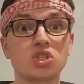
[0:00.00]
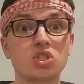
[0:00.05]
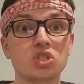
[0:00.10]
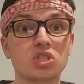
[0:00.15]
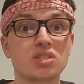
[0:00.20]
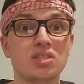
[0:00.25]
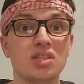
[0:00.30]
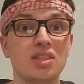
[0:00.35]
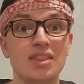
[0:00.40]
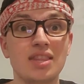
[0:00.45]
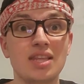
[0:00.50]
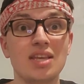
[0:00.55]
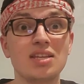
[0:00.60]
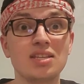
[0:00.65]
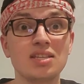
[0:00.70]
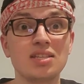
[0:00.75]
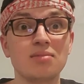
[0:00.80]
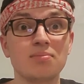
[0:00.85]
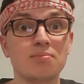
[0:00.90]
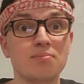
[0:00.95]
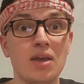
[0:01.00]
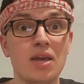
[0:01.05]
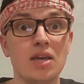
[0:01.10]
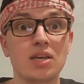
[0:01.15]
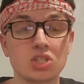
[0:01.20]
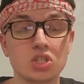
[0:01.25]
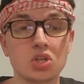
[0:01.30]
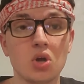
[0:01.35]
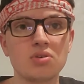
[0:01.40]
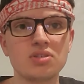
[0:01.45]
Just, it
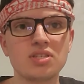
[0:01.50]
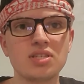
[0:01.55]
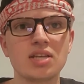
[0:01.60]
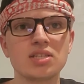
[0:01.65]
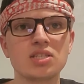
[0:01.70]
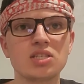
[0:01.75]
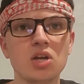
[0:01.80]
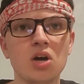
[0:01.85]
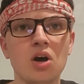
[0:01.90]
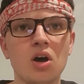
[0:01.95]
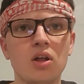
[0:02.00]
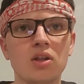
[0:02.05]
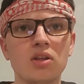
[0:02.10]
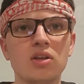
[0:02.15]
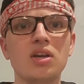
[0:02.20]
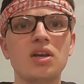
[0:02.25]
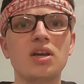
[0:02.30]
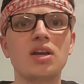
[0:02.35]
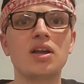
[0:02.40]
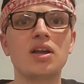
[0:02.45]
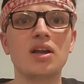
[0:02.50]
makes no sense at all.